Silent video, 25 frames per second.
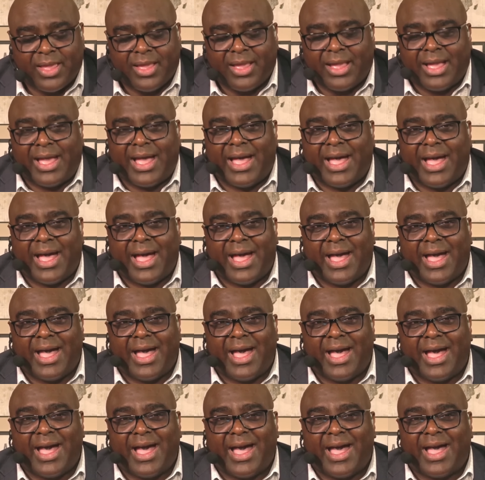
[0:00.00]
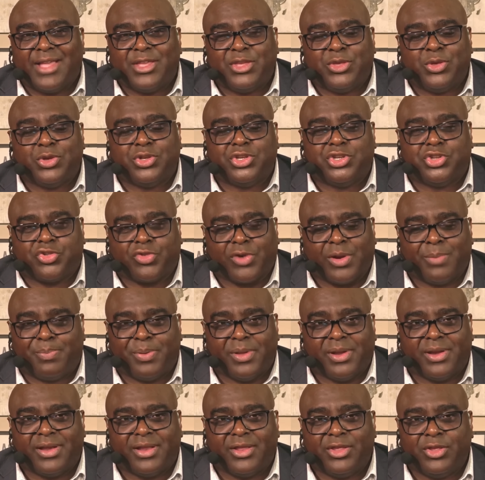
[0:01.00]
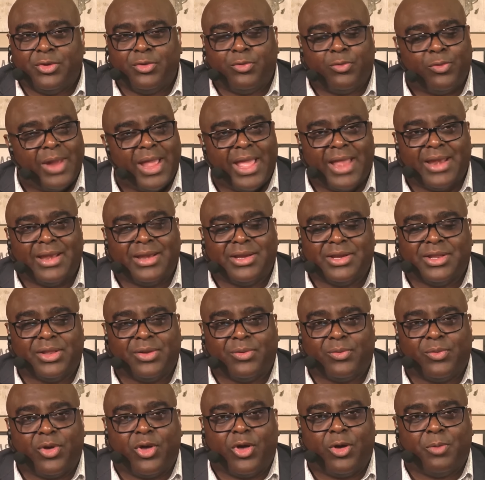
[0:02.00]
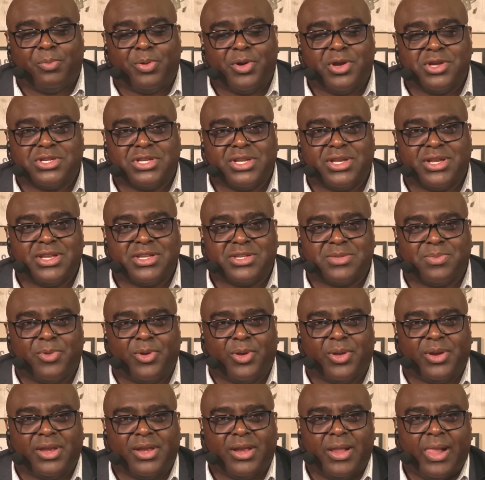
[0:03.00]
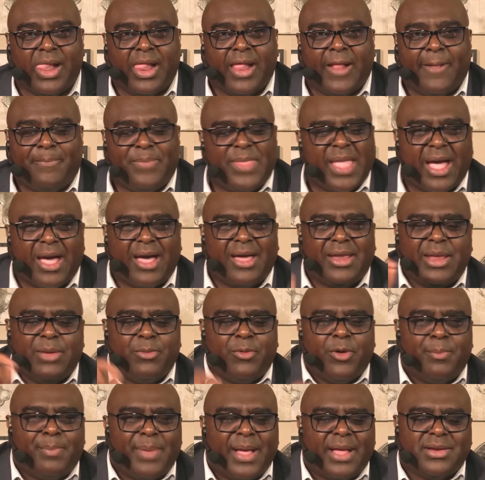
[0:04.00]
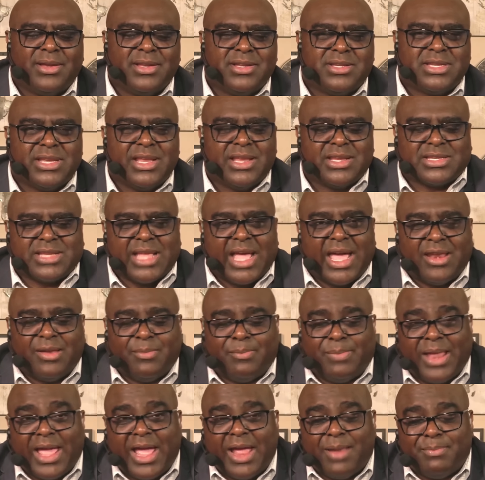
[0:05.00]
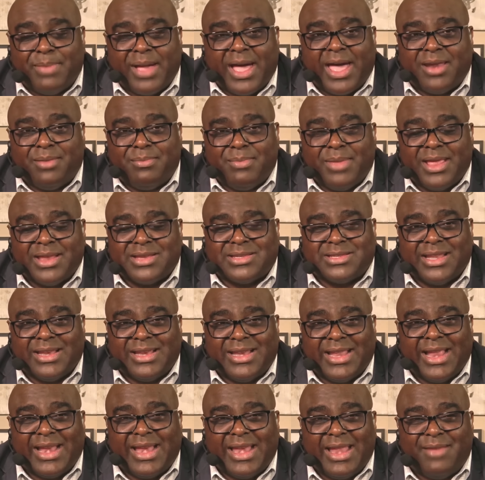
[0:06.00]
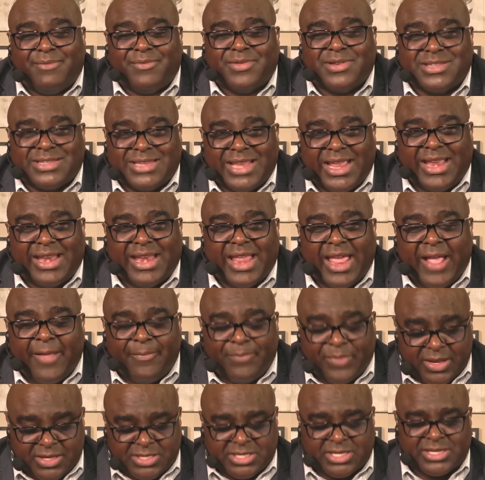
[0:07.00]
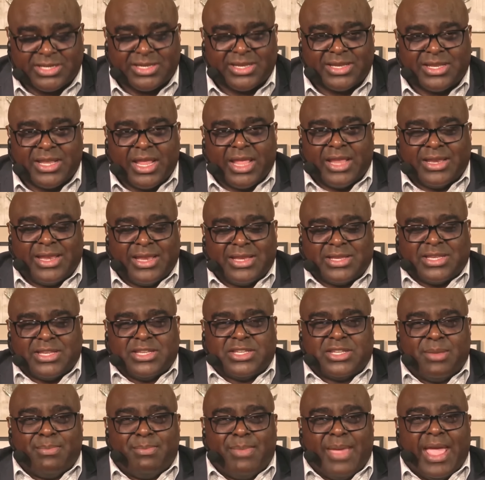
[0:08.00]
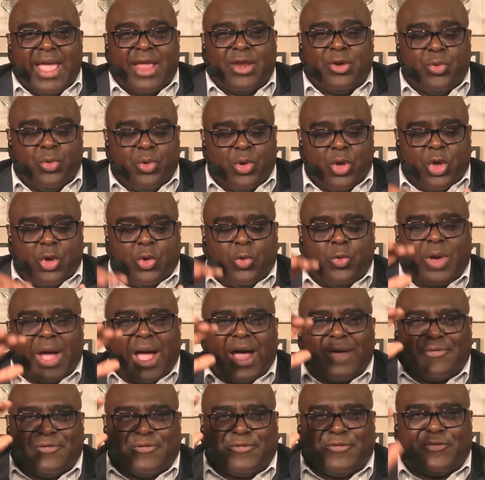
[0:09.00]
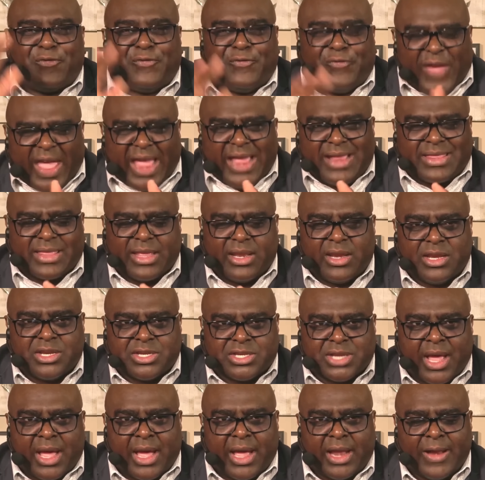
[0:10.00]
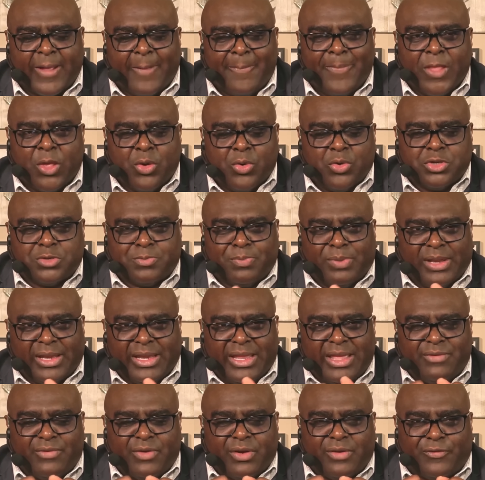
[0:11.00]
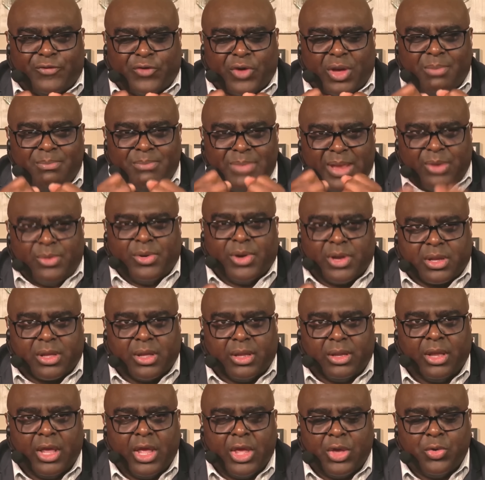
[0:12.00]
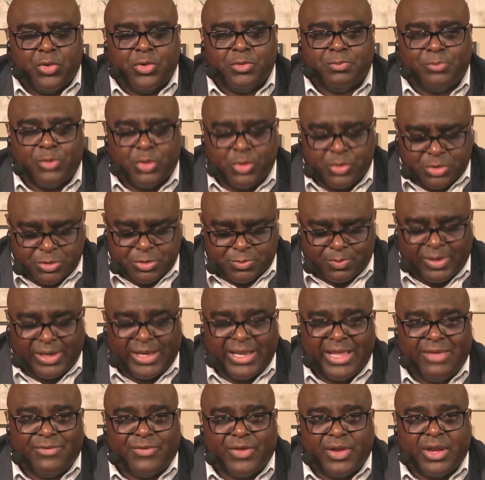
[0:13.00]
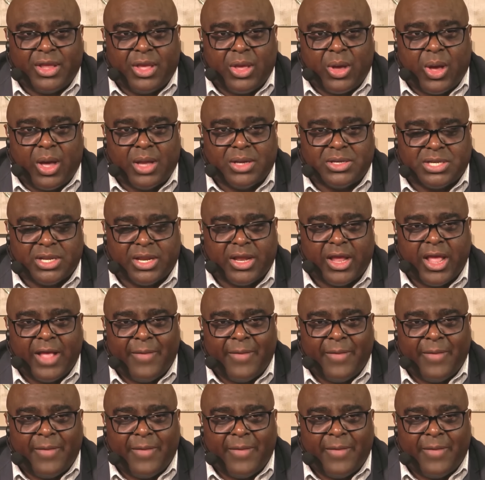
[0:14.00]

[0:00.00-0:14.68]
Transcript: Ah, you're tripping. You ran into the wrong person this morning. Now they were about to see a side of blind Bartimaeus that they'd never seen. This is a, this is a man who, who have faith in his heart, who's believing for a miracle, who, who's believing God to